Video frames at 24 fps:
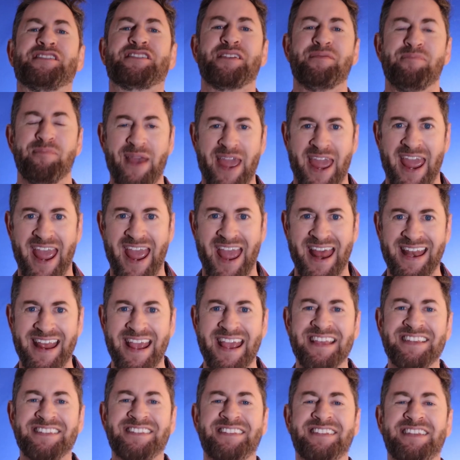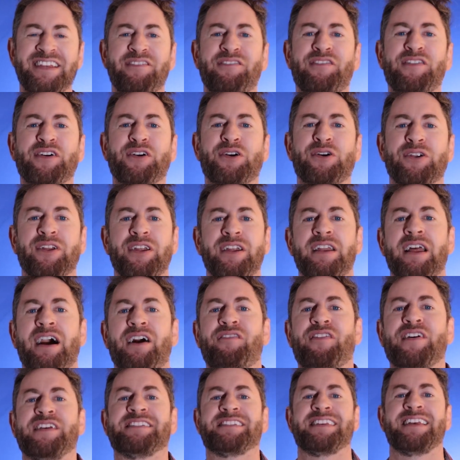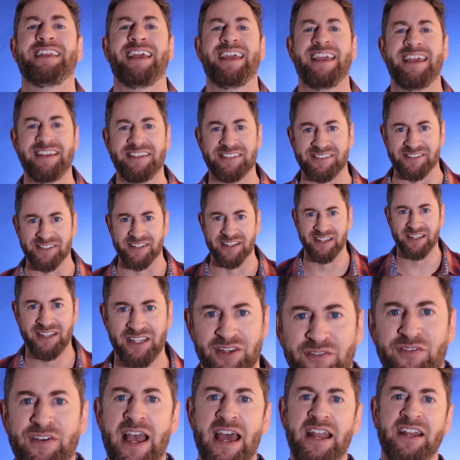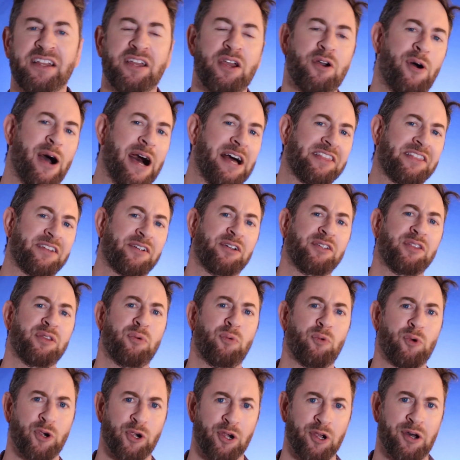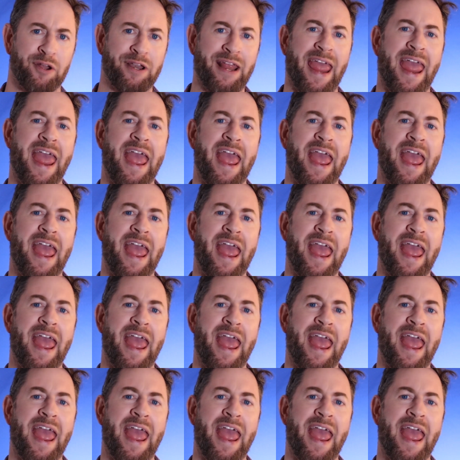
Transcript: as a man is difficult enough as it is. You've got to go out there in the world